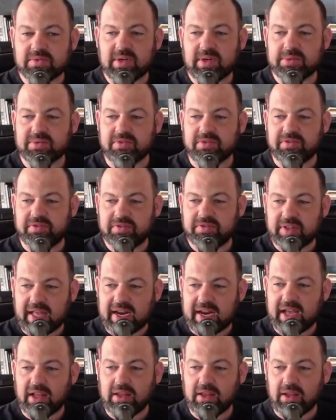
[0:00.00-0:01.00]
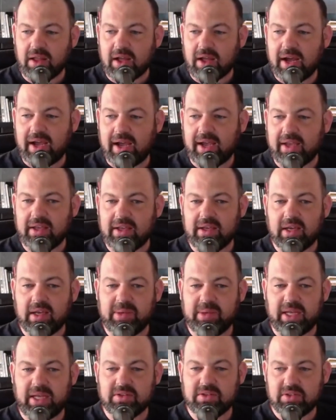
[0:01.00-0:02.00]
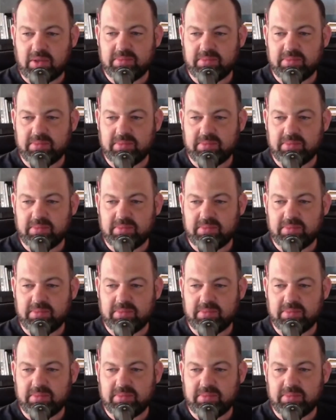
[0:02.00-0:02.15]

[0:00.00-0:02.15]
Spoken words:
the sales reps would flat out lie